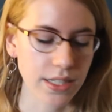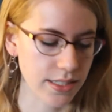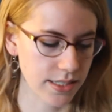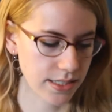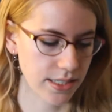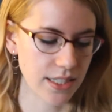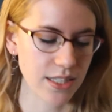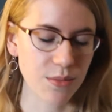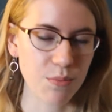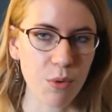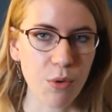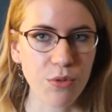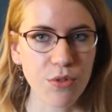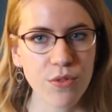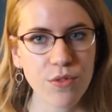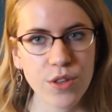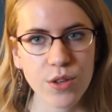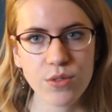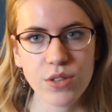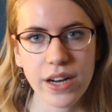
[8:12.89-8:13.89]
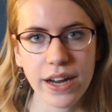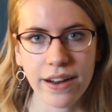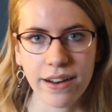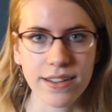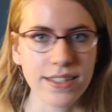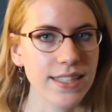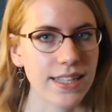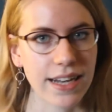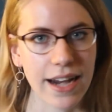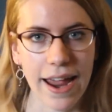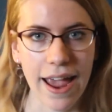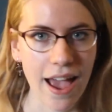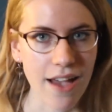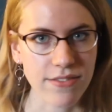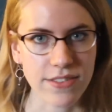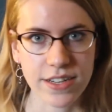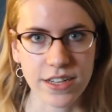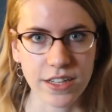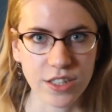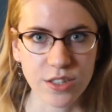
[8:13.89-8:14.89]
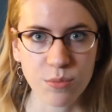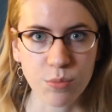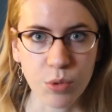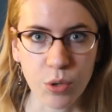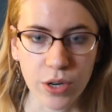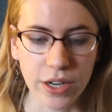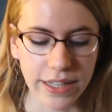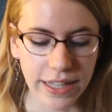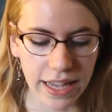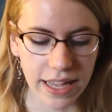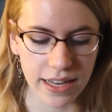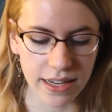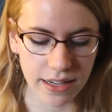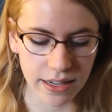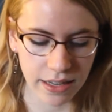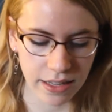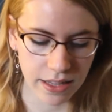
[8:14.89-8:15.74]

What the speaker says: since both of those are eras that I haven't explored yet.